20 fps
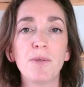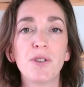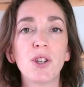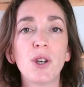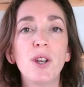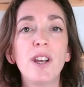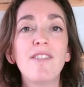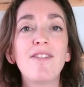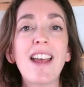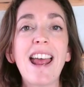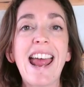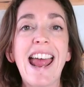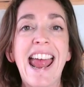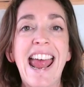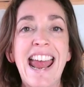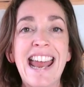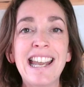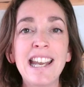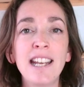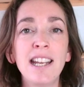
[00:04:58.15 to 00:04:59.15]
So if
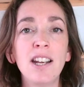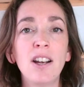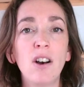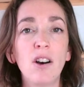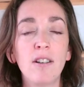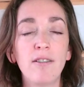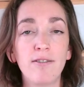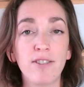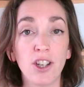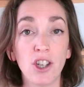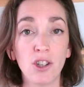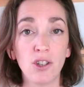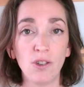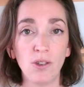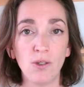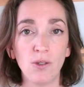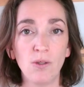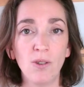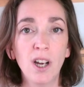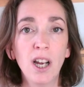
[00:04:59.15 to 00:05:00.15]
any of
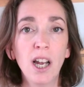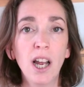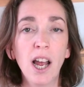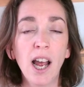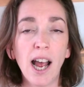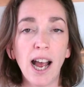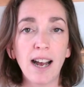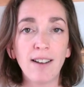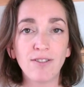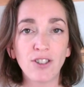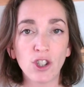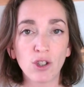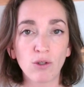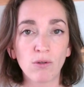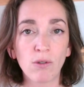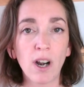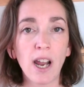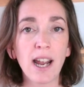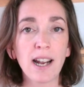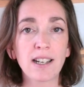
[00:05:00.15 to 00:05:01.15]
you have
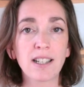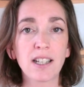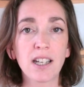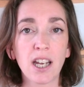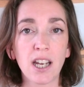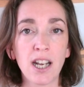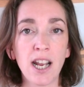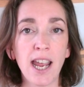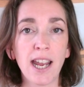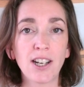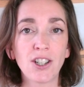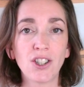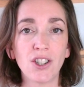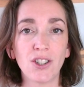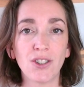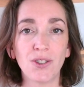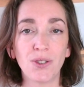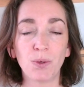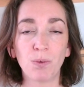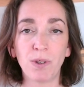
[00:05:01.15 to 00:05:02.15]
direct
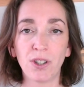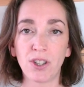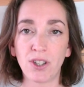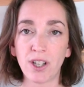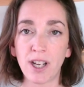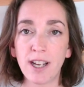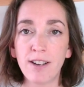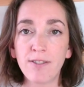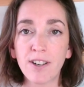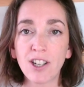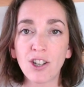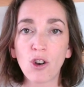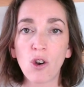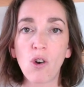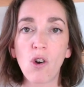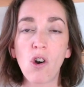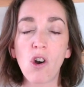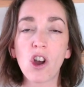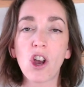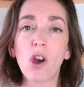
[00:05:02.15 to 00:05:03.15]
connections with David
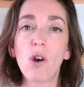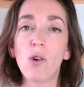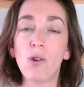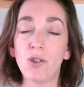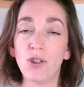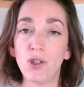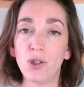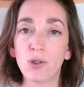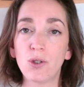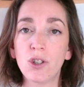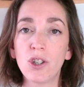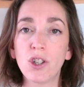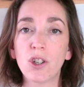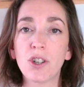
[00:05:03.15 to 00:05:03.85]
Gauke or George